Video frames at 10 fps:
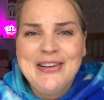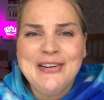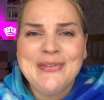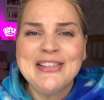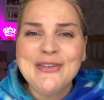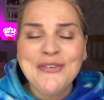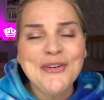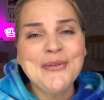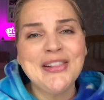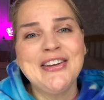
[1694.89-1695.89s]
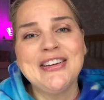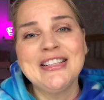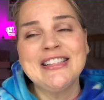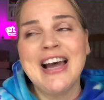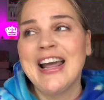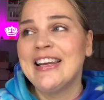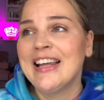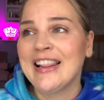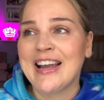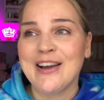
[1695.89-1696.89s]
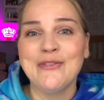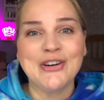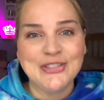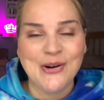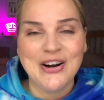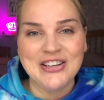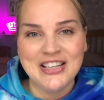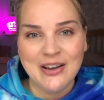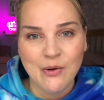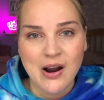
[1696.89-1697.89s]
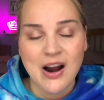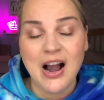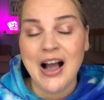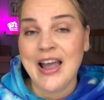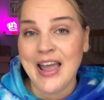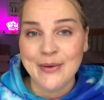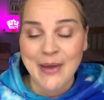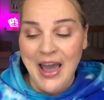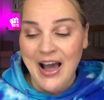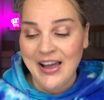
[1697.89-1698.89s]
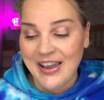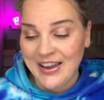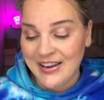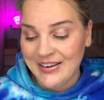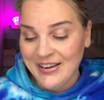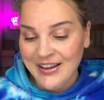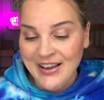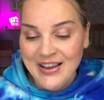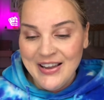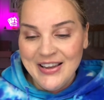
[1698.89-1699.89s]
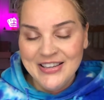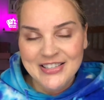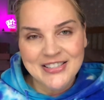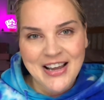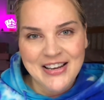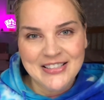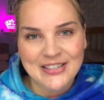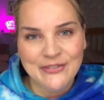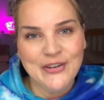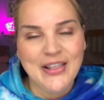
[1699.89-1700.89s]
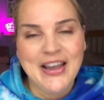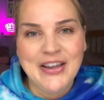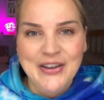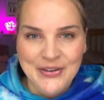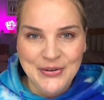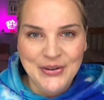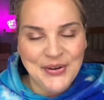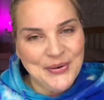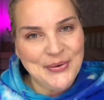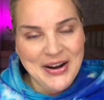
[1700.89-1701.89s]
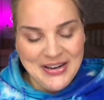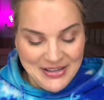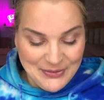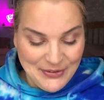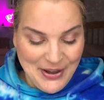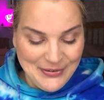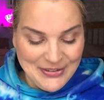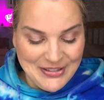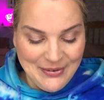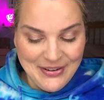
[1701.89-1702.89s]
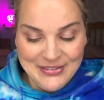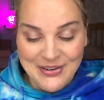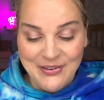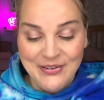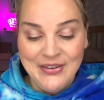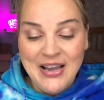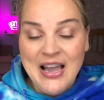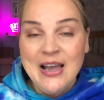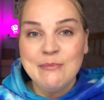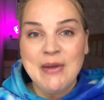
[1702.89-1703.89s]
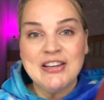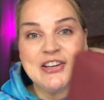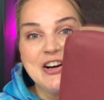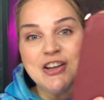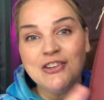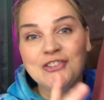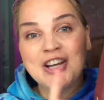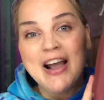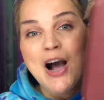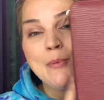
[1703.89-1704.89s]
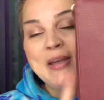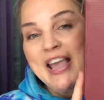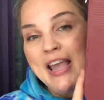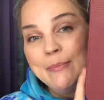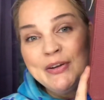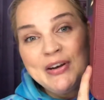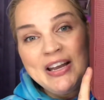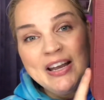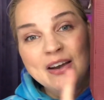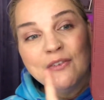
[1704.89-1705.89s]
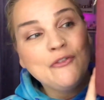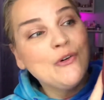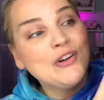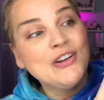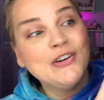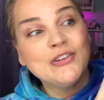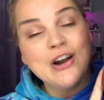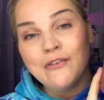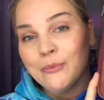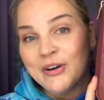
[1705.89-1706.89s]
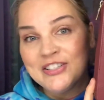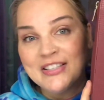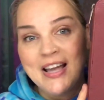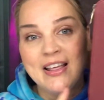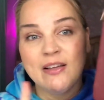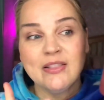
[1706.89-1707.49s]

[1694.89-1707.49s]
You know, it makes you feel really good inside. Like, I've worked so hard to get where I am at, and it's just nice to feel like, you know, recognized for that once in a while. So make sure you check out BK Beauty for your travel brush set.